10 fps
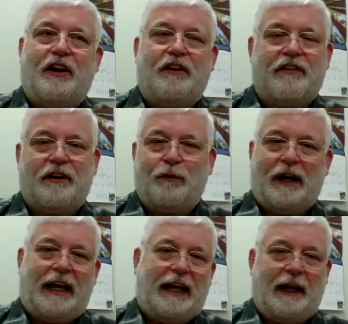over
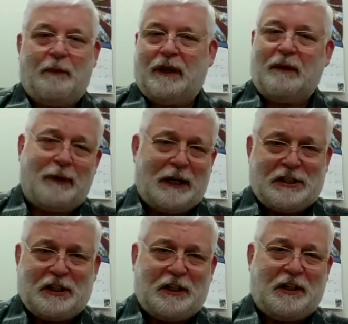180 blood
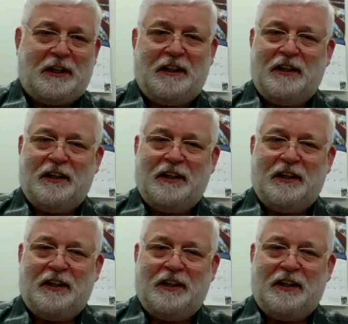pressure,